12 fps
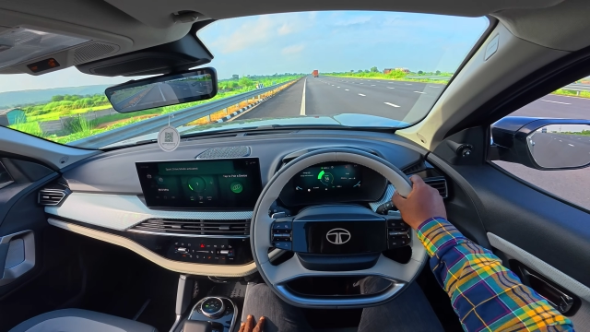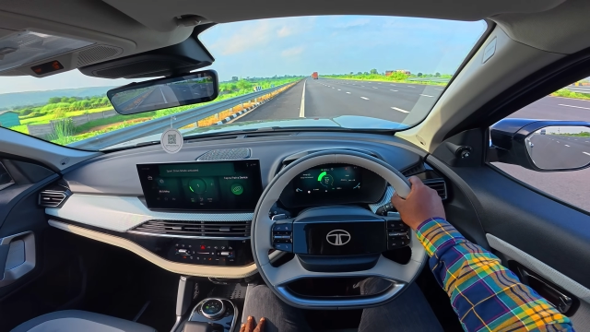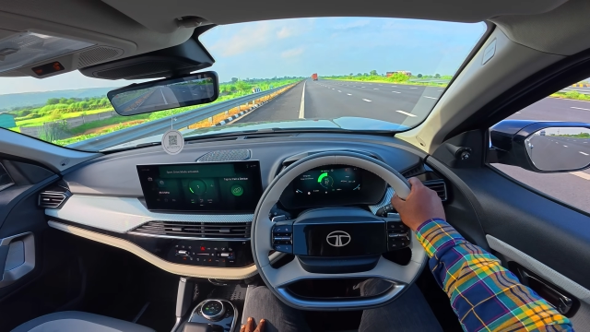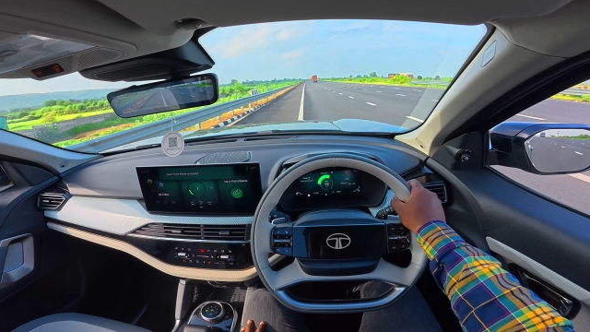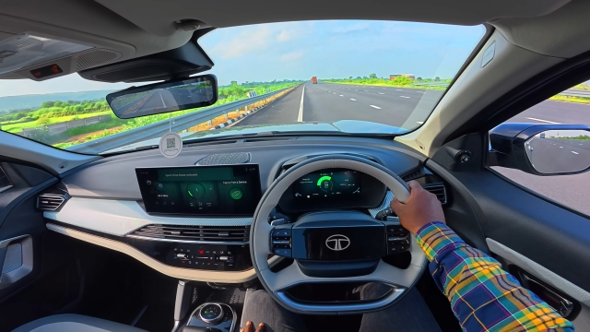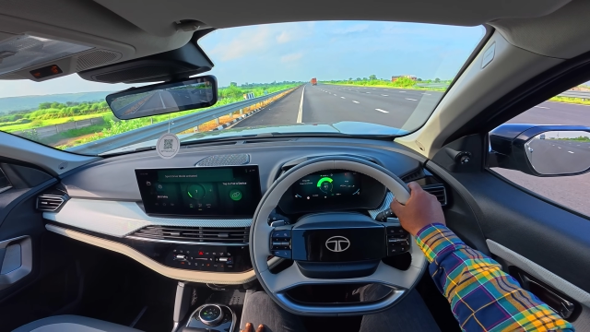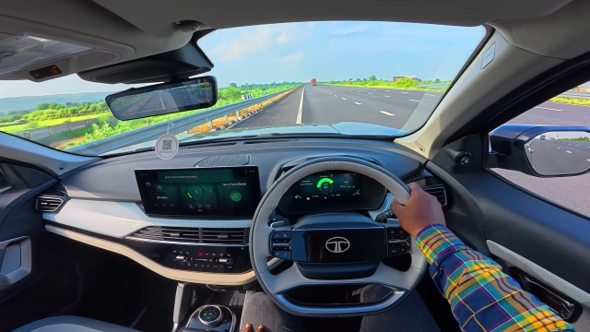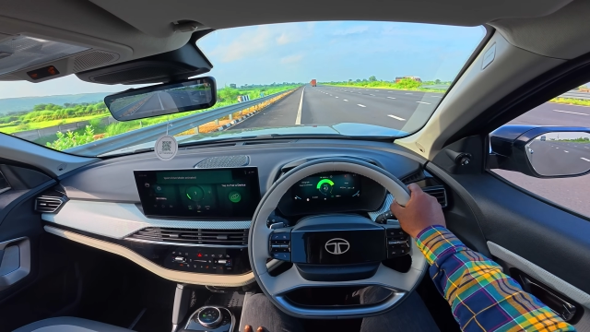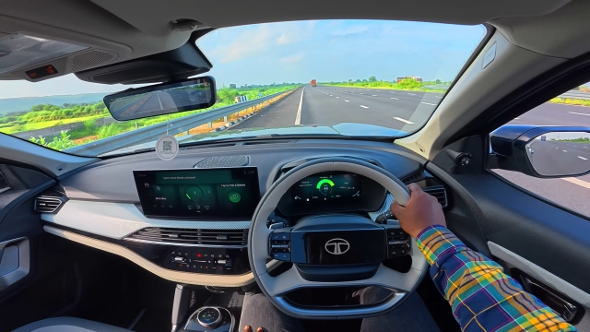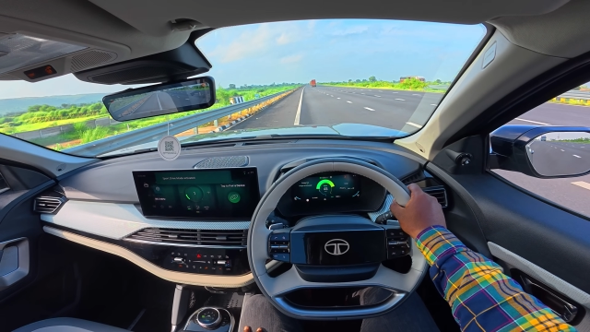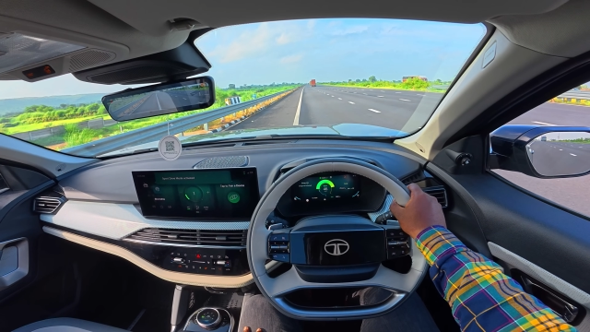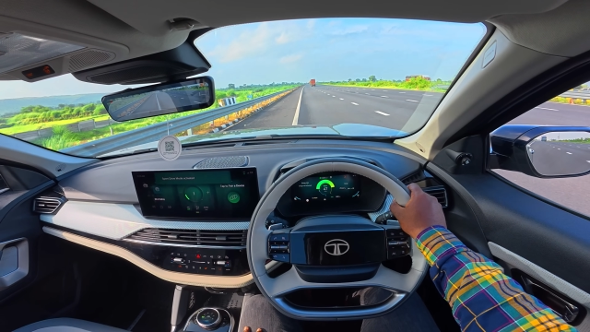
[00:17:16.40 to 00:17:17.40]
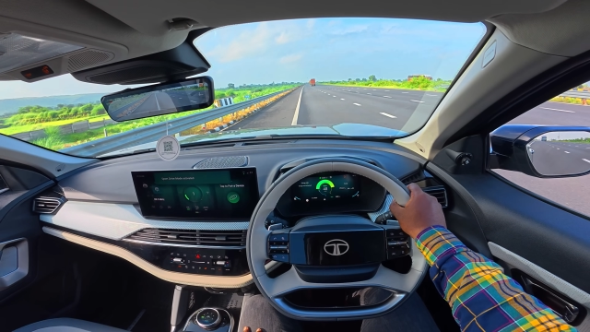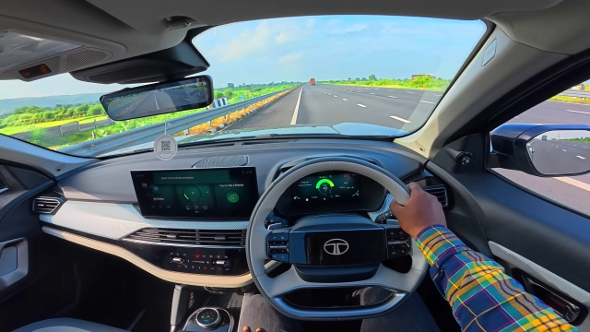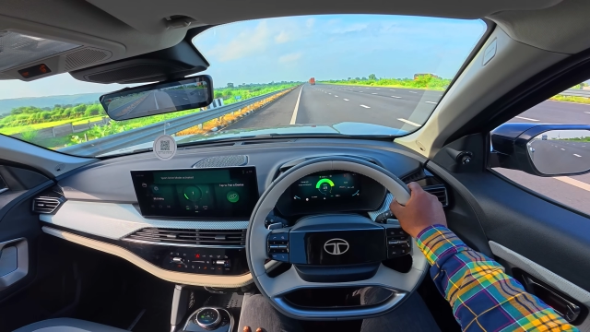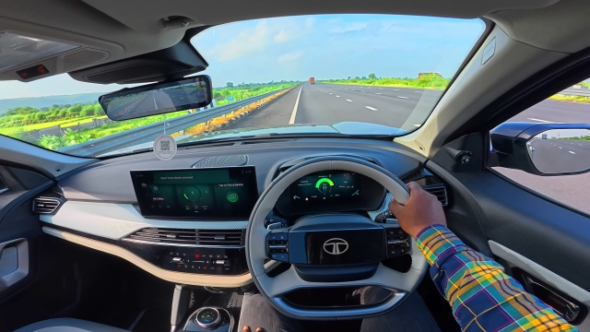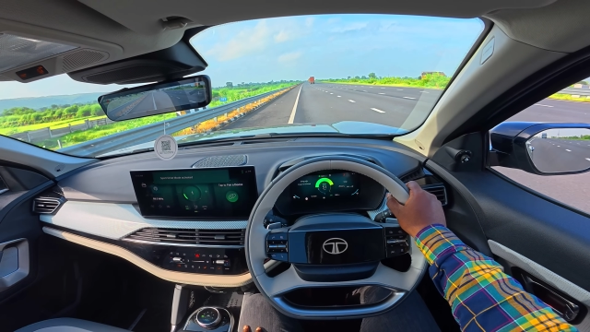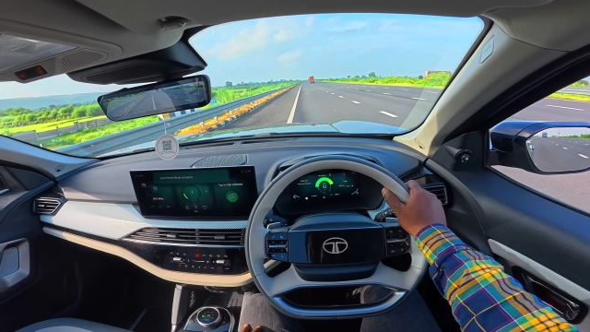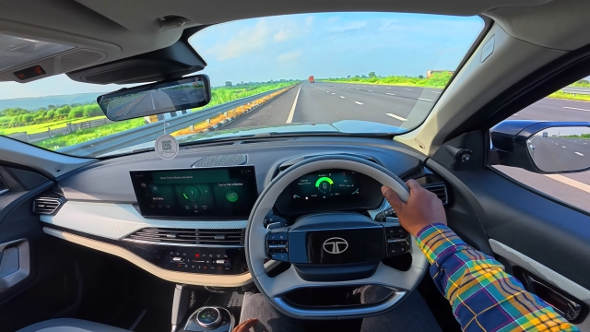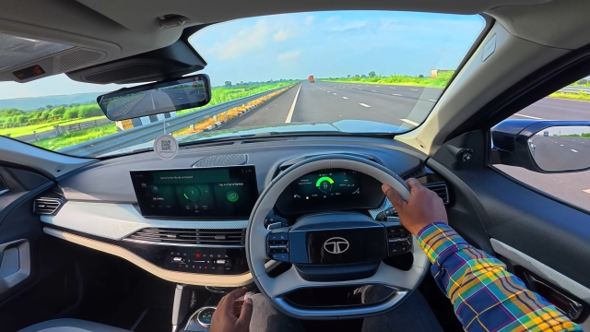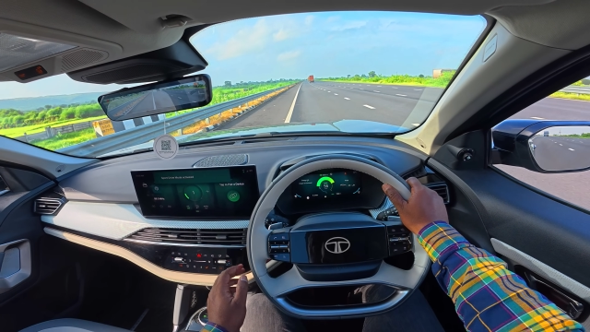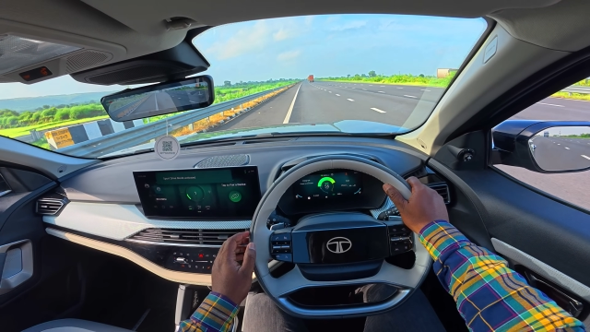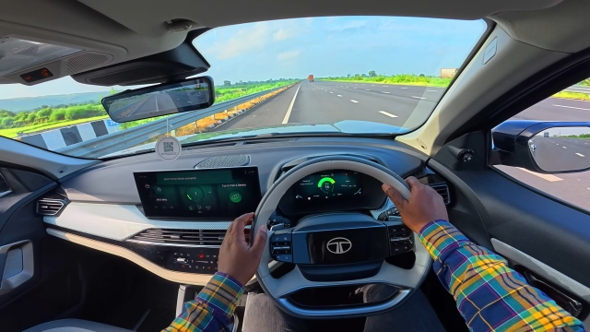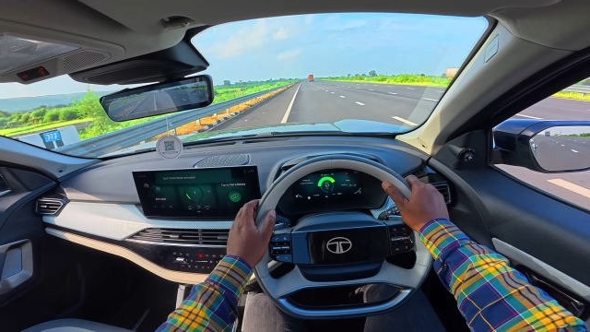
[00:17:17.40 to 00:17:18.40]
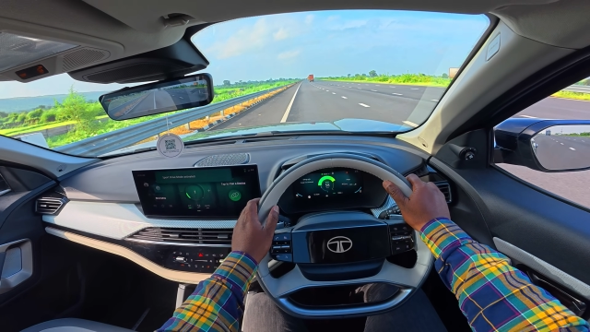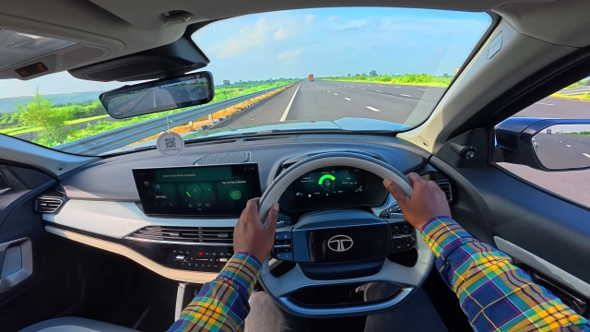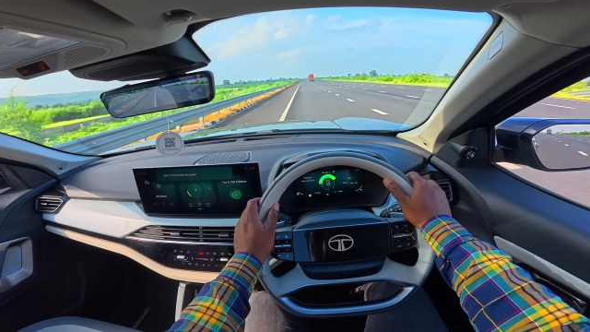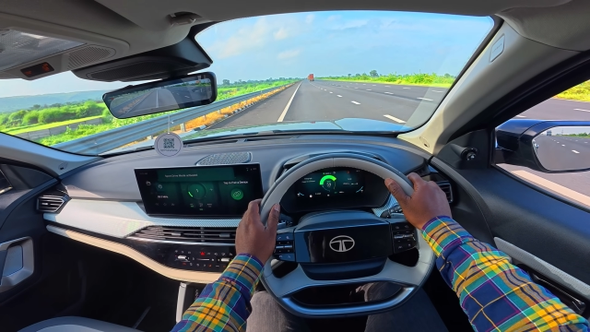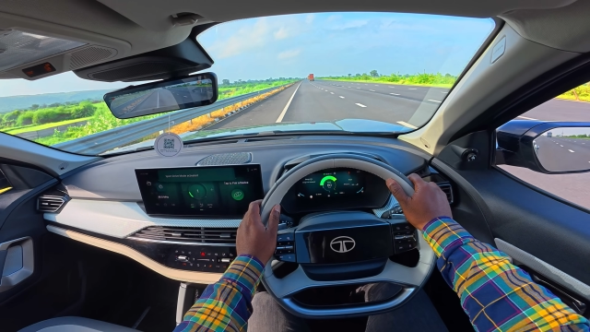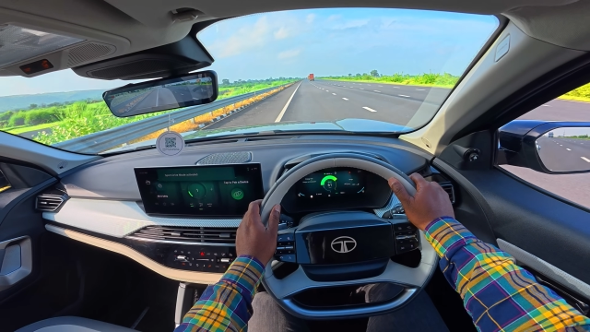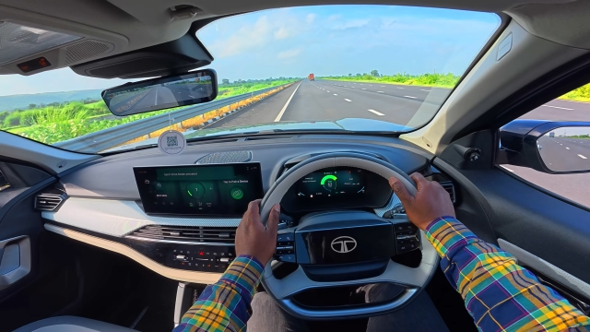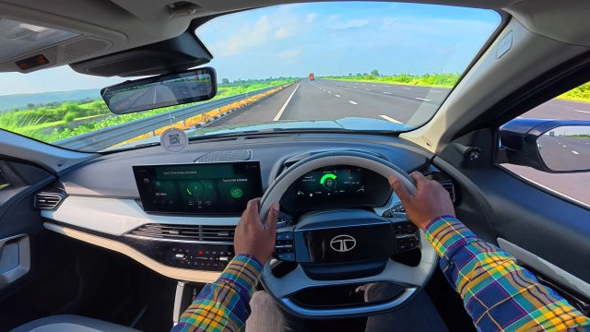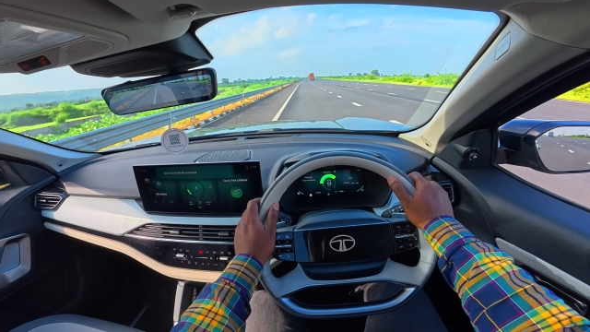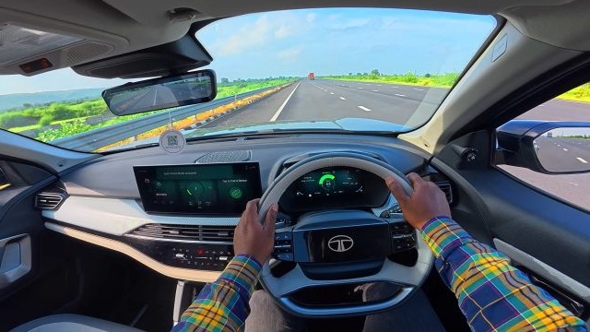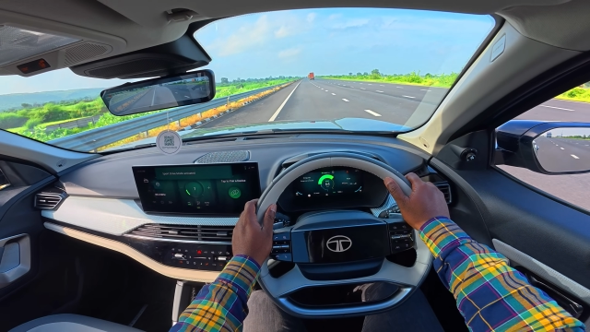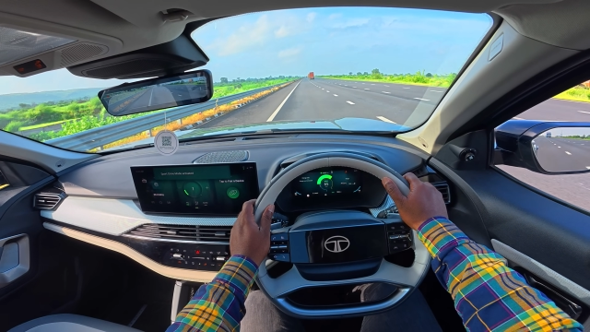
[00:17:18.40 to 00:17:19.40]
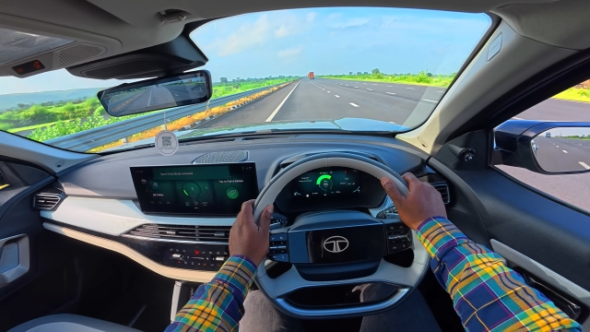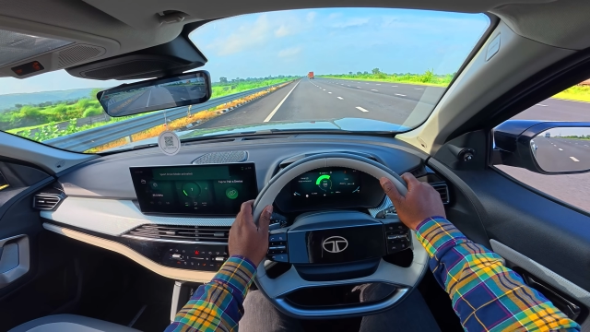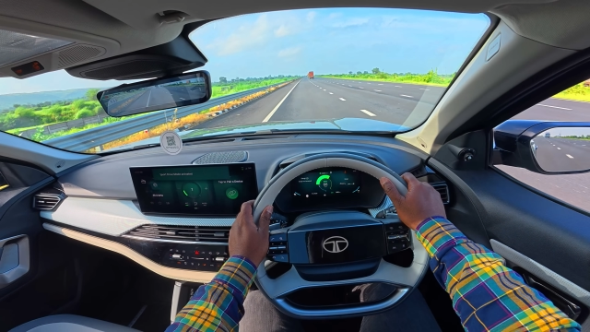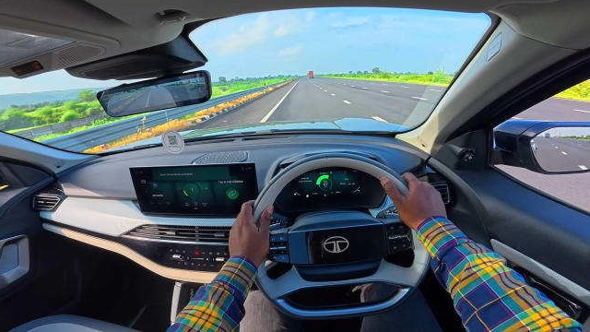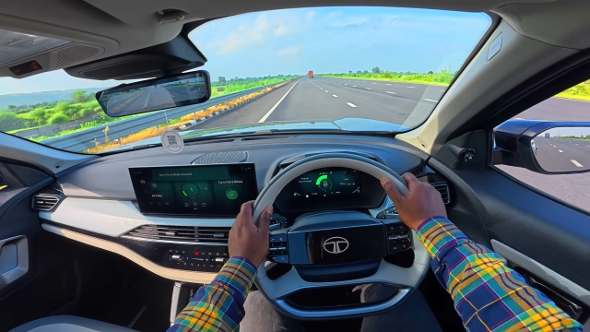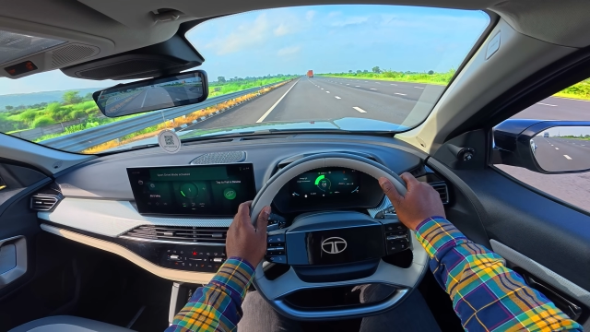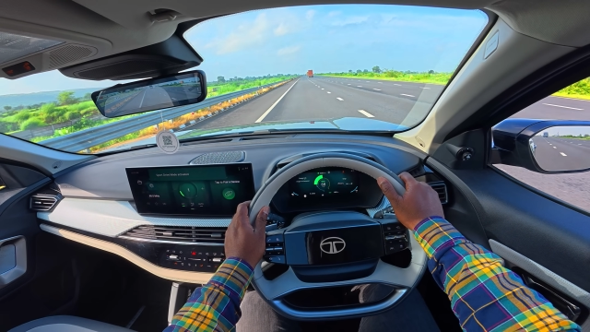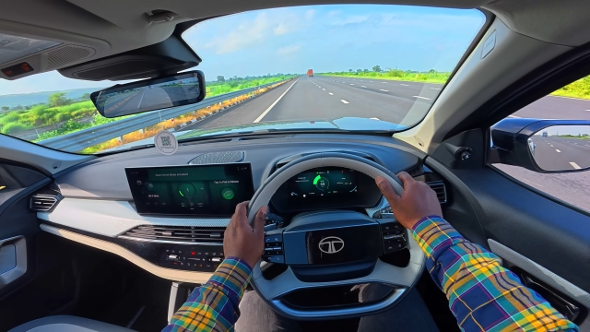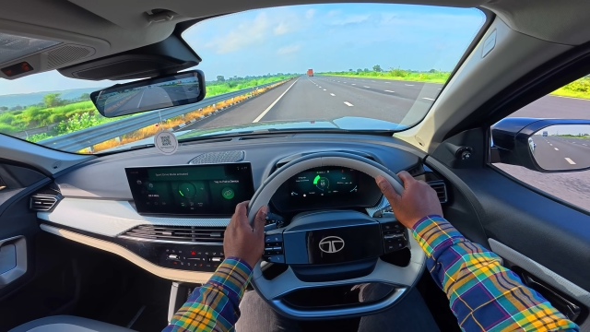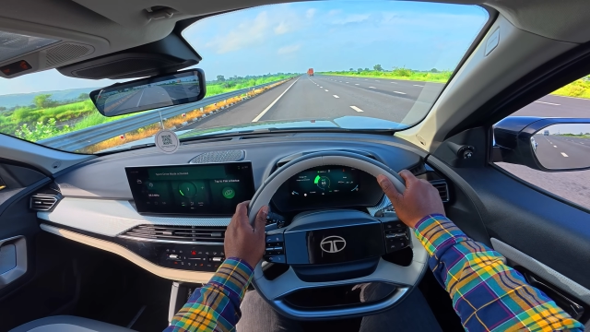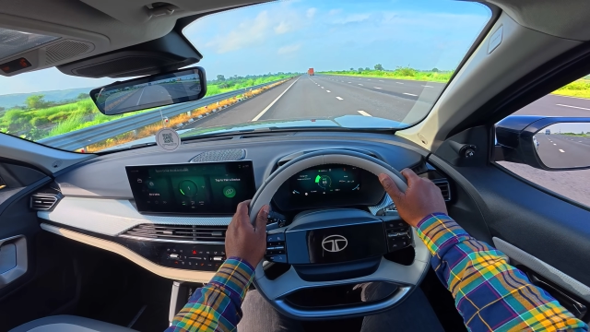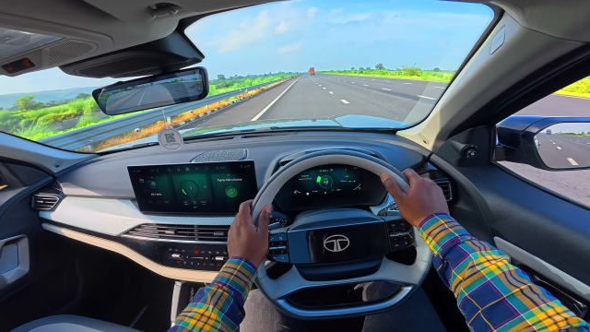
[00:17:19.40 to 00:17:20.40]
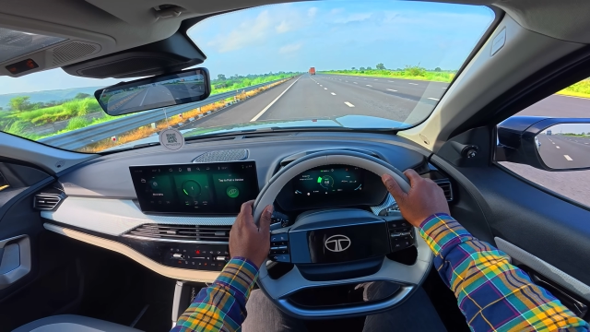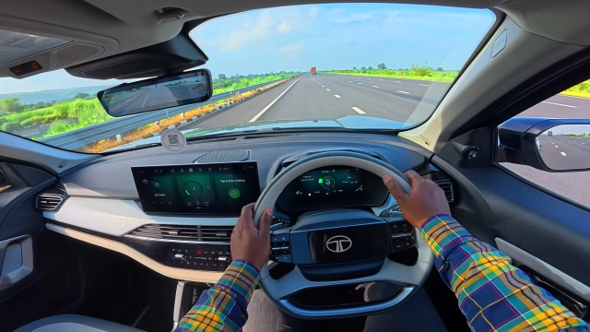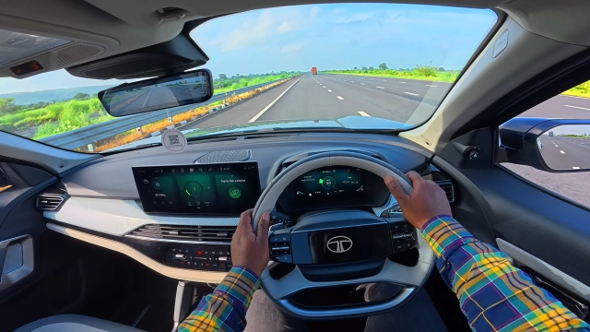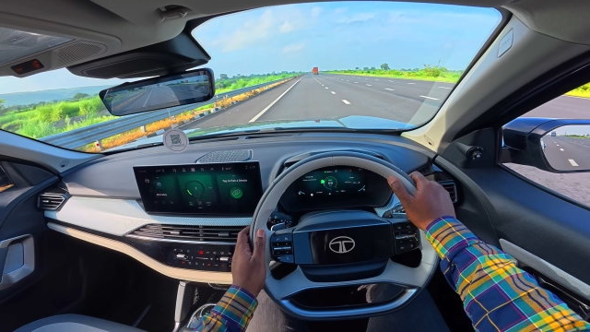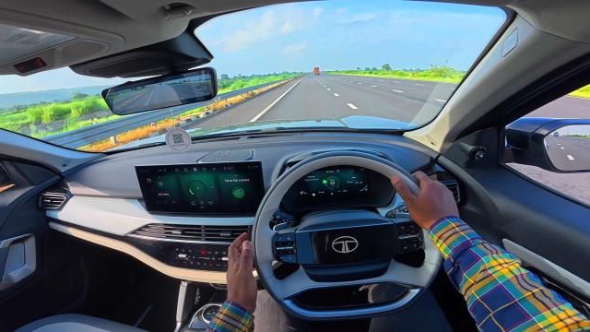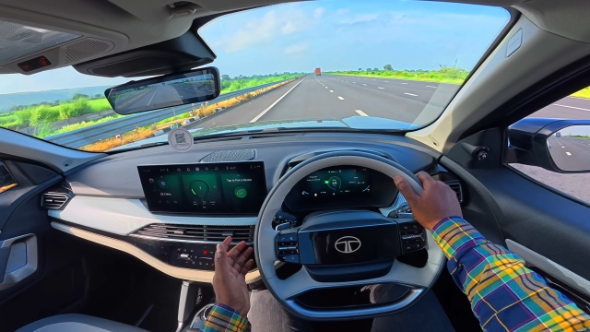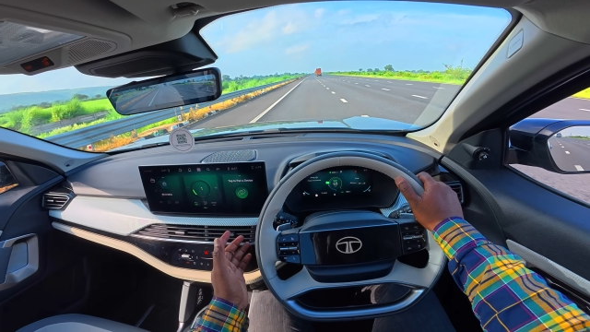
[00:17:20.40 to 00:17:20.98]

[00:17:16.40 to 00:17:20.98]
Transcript: Nobody's mouth can be seen.